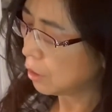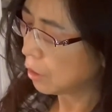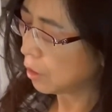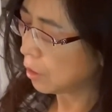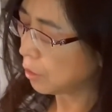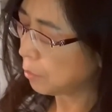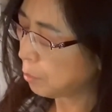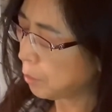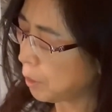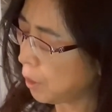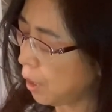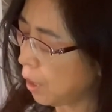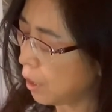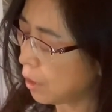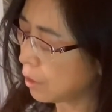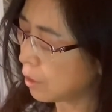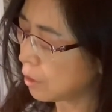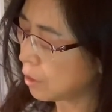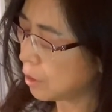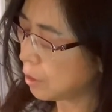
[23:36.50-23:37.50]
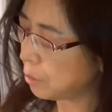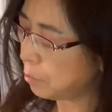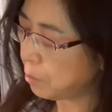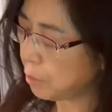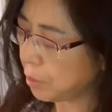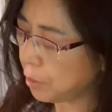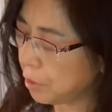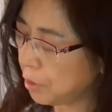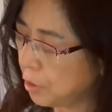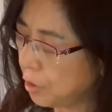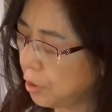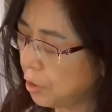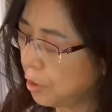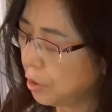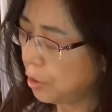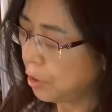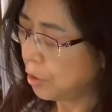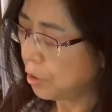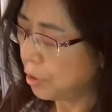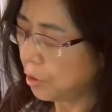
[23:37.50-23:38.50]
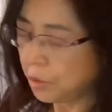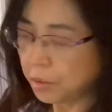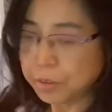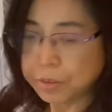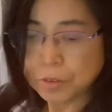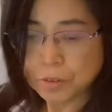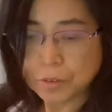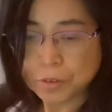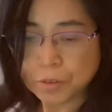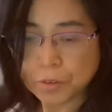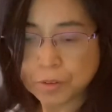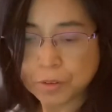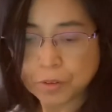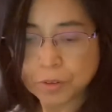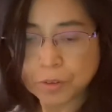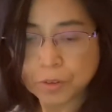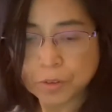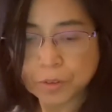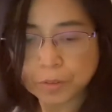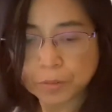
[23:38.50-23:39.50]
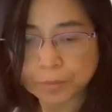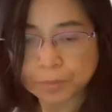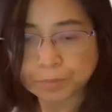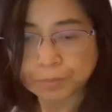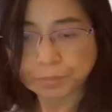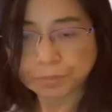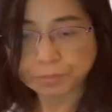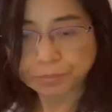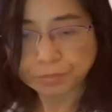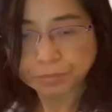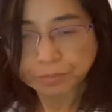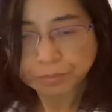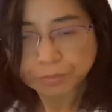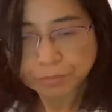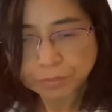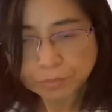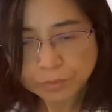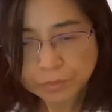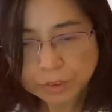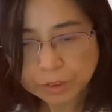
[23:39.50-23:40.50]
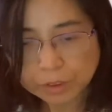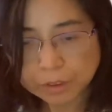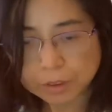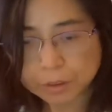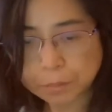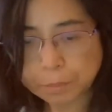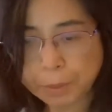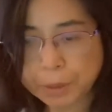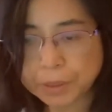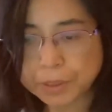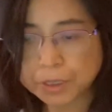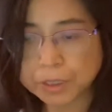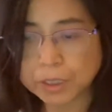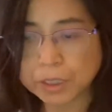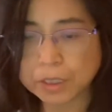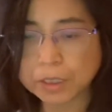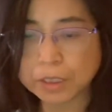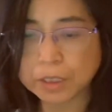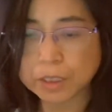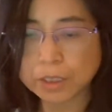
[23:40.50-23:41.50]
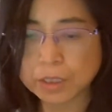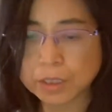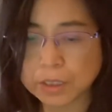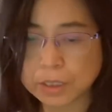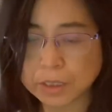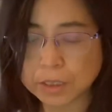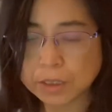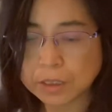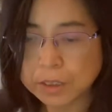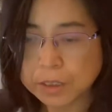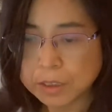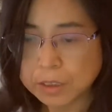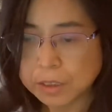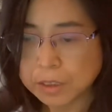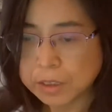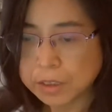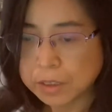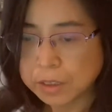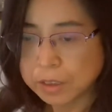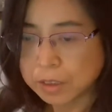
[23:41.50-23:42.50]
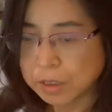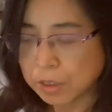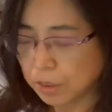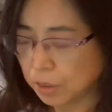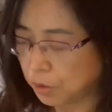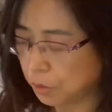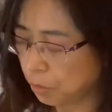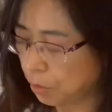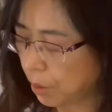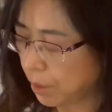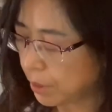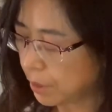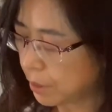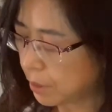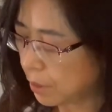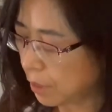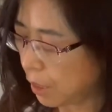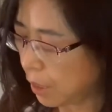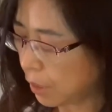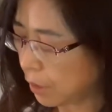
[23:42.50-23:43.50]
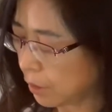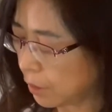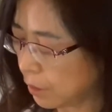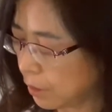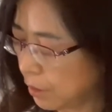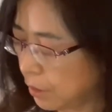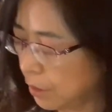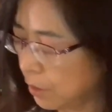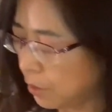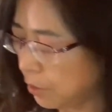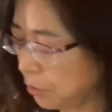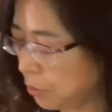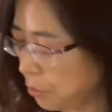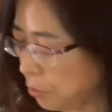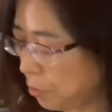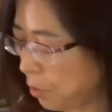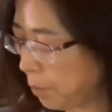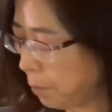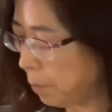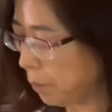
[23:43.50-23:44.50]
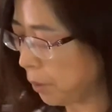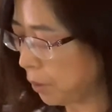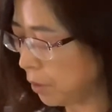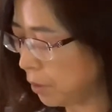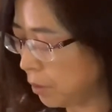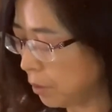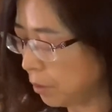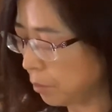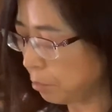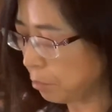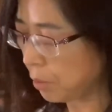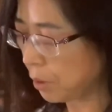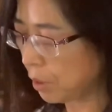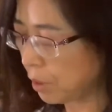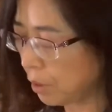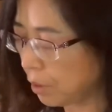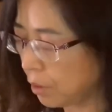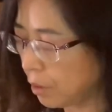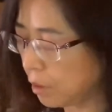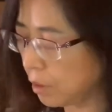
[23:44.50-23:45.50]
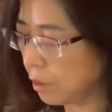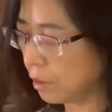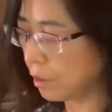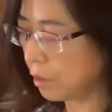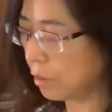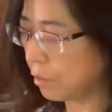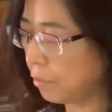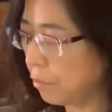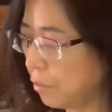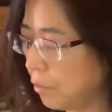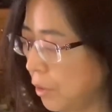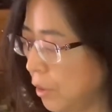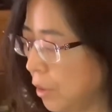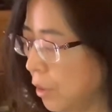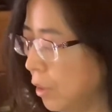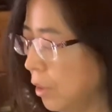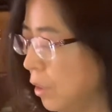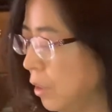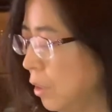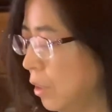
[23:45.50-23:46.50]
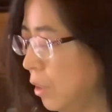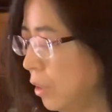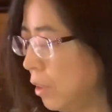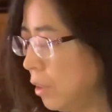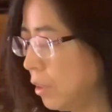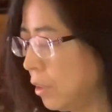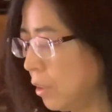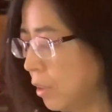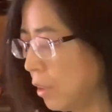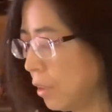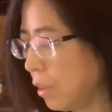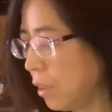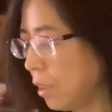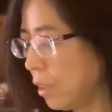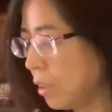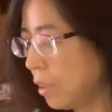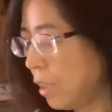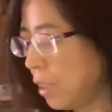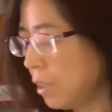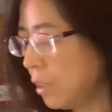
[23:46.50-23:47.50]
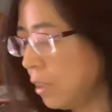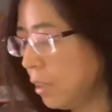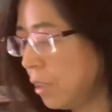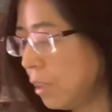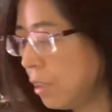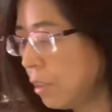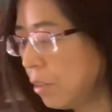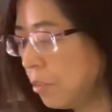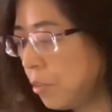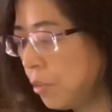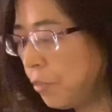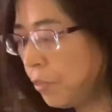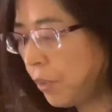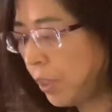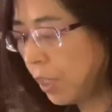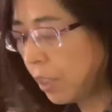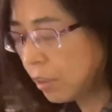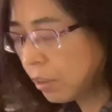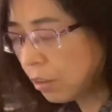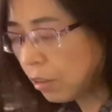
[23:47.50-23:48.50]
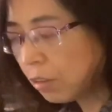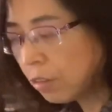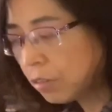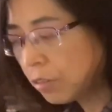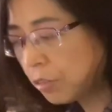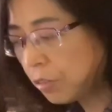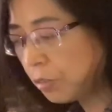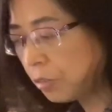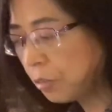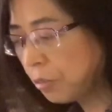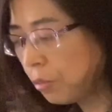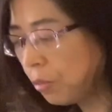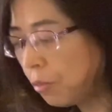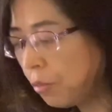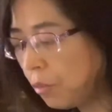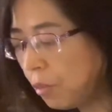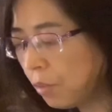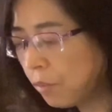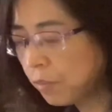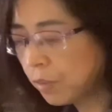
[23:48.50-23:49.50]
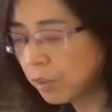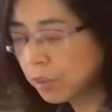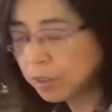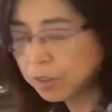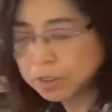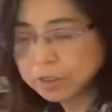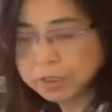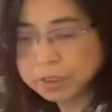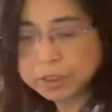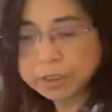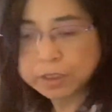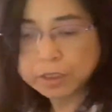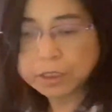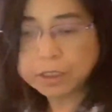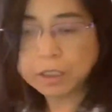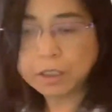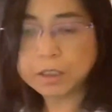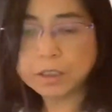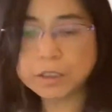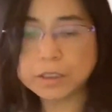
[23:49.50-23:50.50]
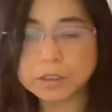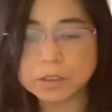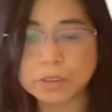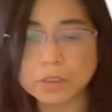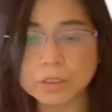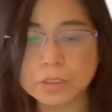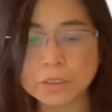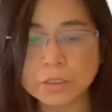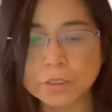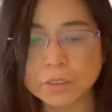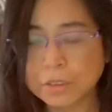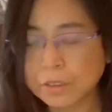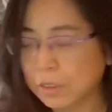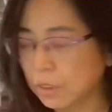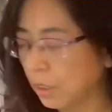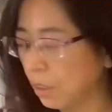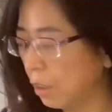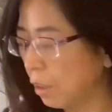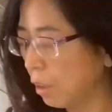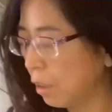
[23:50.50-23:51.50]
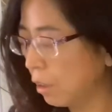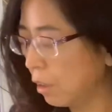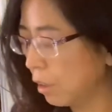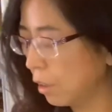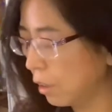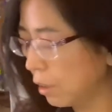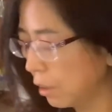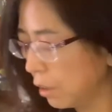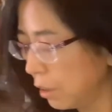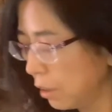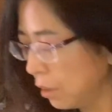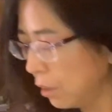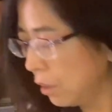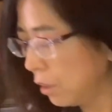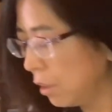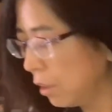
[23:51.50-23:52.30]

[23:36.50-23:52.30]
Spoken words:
and behind the tibia. You, especially the right side, you rub it, make it tender free. Yeah, that's another reflexology zone of the descending colon on the